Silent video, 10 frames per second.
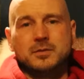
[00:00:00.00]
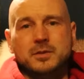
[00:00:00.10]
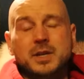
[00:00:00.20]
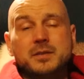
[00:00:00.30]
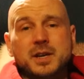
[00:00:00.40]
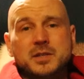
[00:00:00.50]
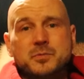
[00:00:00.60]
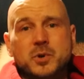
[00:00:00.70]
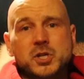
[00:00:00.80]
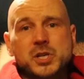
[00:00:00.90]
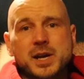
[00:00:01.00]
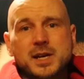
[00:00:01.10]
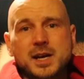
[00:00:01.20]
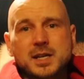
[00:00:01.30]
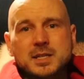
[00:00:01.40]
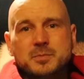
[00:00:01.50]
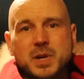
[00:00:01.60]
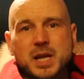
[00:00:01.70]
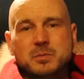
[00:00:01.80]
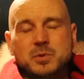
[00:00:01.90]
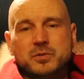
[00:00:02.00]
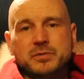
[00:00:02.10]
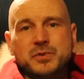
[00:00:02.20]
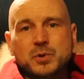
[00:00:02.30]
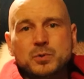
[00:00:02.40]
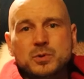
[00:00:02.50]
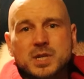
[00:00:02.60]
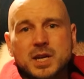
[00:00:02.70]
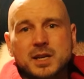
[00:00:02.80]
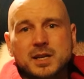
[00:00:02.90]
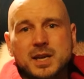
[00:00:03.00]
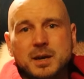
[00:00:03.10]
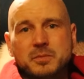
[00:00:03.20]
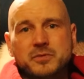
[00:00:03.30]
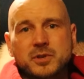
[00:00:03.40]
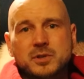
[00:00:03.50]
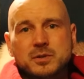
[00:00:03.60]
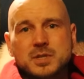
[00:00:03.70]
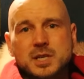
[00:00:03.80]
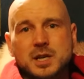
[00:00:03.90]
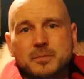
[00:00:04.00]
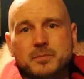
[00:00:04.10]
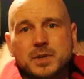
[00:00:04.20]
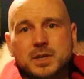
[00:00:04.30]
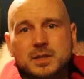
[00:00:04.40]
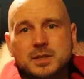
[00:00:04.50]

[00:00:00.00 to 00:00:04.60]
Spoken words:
Right, thanks for watching that, guys. Plenty more reviews and camping videos to come.